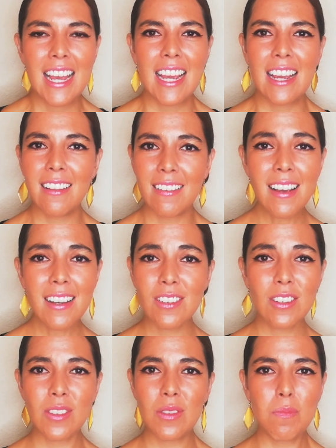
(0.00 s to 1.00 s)
And yeah,
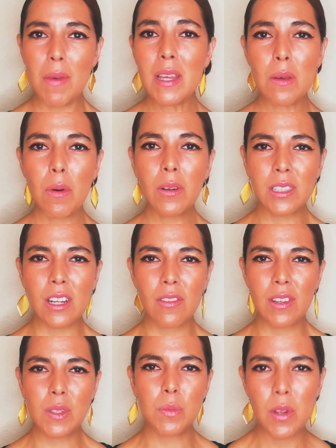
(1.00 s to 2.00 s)
just make the most out of
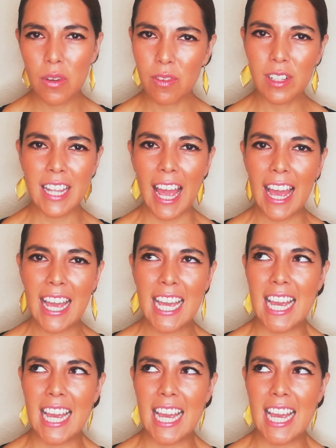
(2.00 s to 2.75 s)
this beautiful day